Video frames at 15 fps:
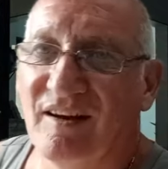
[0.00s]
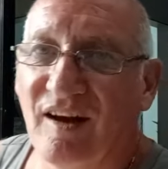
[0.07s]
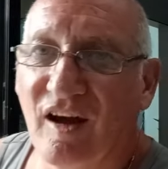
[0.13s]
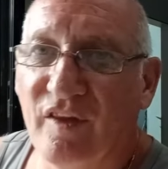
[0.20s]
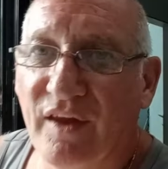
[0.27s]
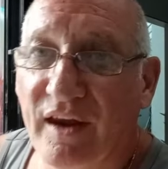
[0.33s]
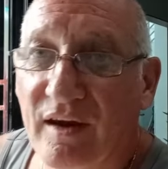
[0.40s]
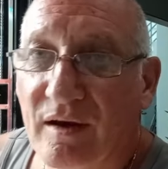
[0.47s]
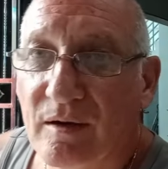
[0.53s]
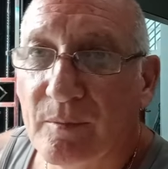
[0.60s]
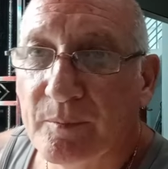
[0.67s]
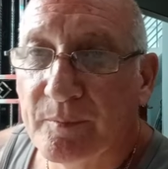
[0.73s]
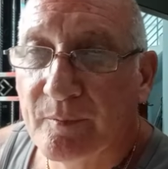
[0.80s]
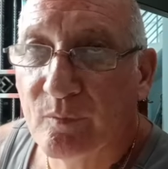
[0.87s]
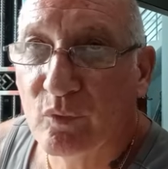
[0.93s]
I think,
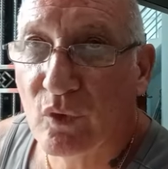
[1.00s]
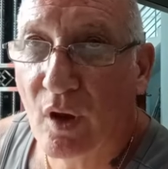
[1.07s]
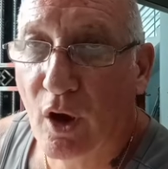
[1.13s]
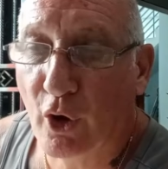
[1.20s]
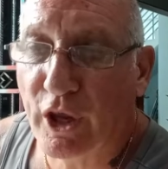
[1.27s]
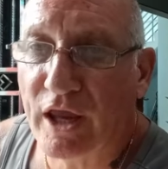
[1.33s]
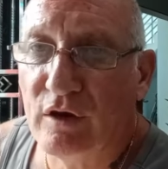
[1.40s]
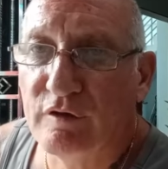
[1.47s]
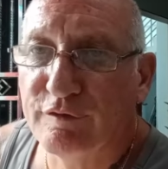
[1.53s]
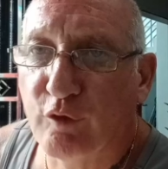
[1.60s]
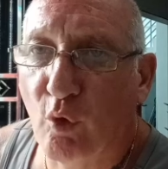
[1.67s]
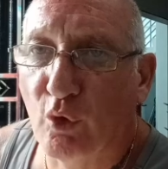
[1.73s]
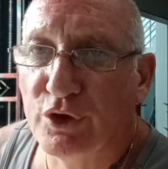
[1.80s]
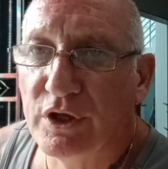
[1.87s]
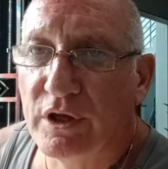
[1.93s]
okay, in the
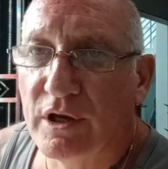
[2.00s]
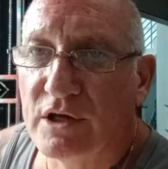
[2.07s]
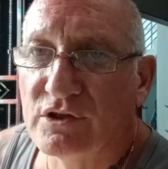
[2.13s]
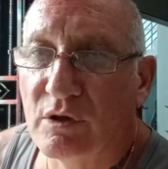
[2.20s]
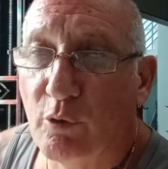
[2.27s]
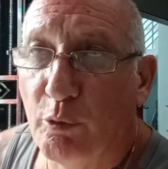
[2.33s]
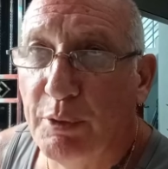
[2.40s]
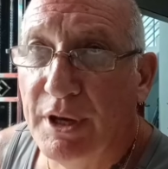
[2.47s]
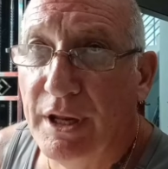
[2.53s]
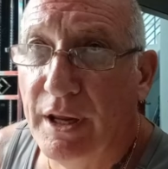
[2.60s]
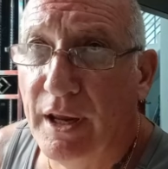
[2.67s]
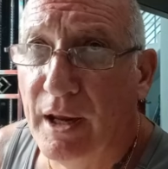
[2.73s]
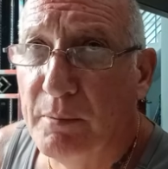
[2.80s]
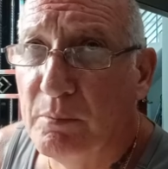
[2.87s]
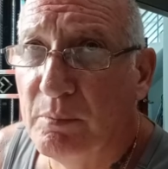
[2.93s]
4 years that we've been
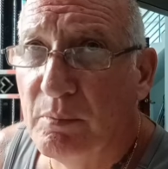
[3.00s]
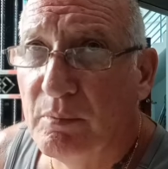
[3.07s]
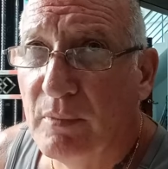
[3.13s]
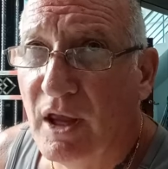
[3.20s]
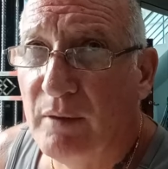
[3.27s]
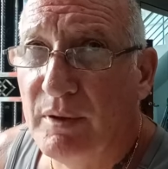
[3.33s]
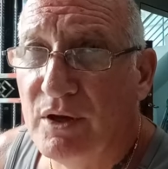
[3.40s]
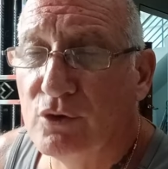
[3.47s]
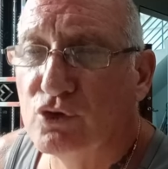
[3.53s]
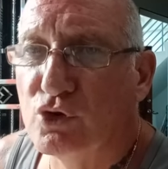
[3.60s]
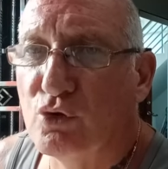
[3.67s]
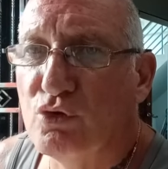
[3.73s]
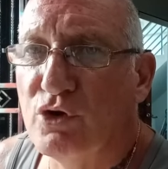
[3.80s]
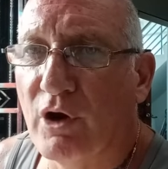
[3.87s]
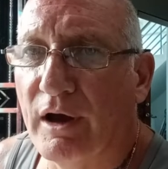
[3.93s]
here, maybe
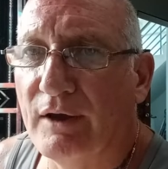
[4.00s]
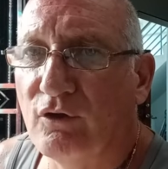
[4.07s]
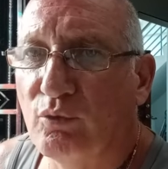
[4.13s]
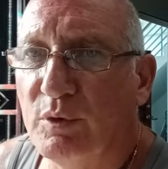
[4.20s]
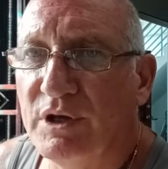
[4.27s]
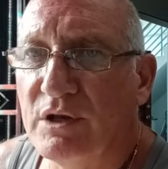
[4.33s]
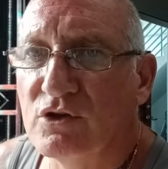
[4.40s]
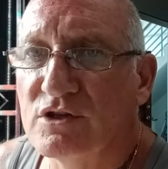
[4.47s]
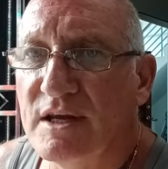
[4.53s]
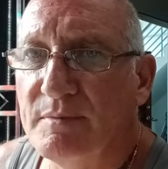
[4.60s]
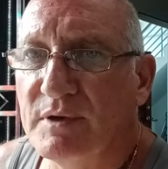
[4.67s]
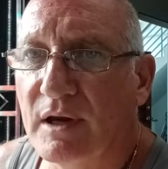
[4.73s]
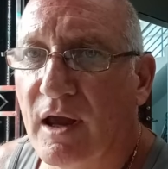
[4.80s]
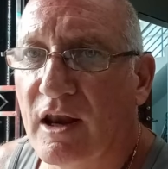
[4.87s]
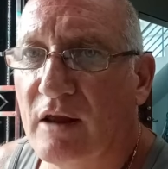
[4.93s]
two nights, we didn't
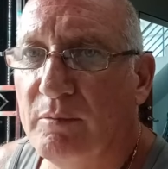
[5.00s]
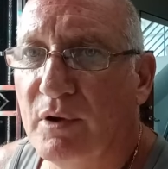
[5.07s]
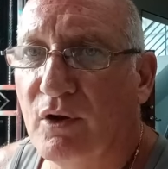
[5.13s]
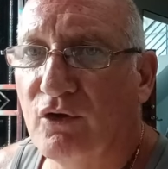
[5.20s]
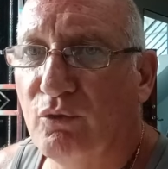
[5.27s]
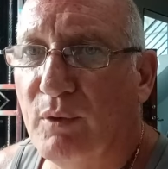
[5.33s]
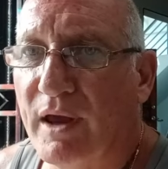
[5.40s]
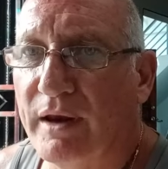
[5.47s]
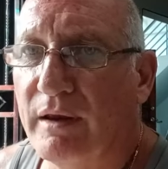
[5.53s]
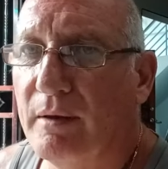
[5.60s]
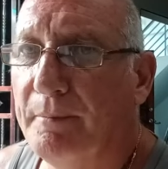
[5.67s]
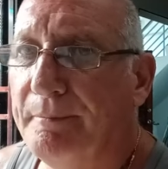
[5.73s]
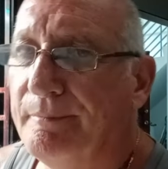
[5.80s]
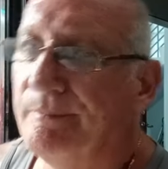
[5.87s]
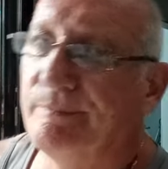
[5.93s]
sleep together because we had a